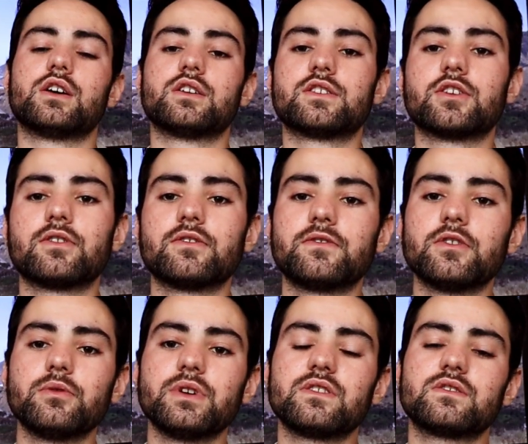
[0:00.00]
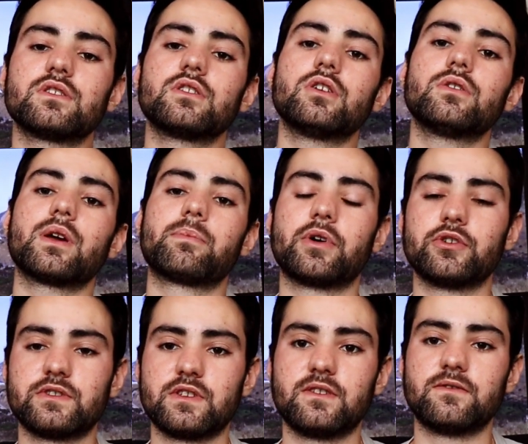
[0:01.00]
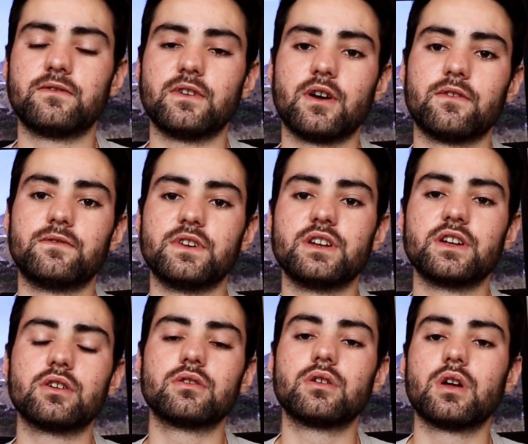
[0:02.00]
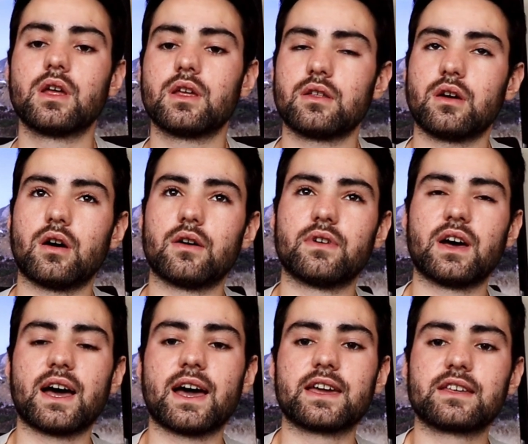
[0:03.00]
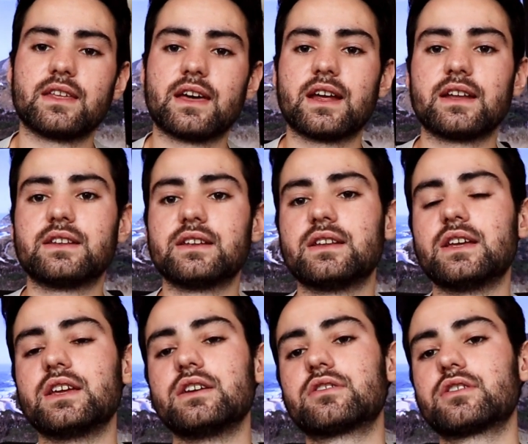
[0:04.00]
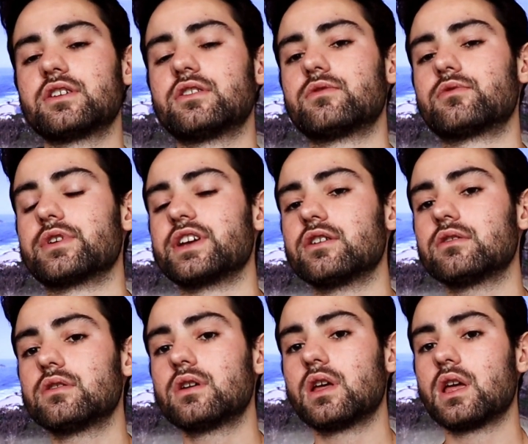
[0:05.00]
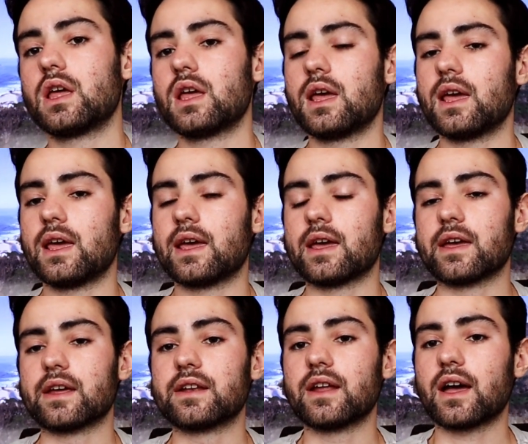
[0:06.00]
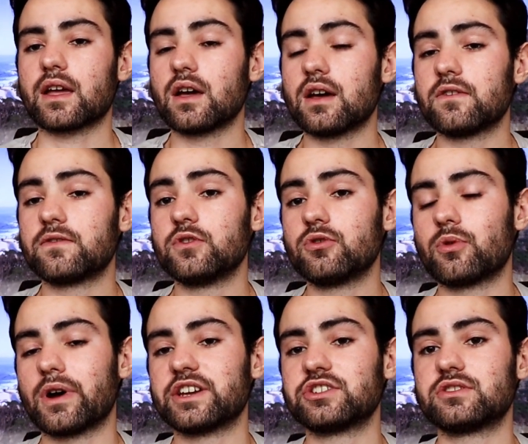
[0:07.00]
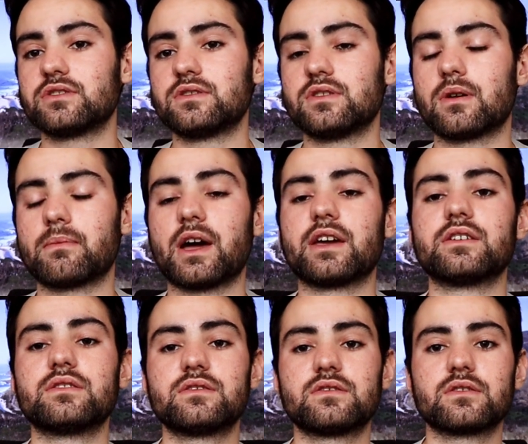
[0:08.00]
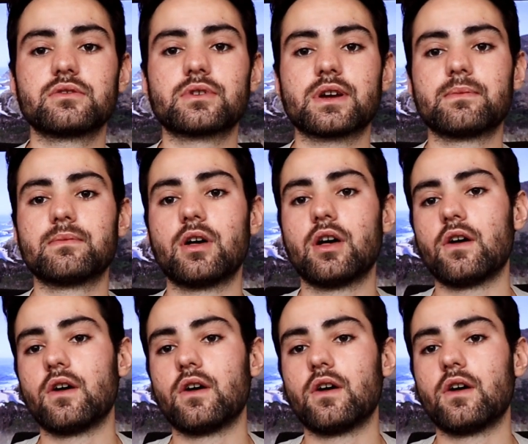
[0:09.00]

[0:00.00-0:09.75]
So a few weeks ago I posted a video of a hike that I did here in Rio, and I got a few questions on my Instagram,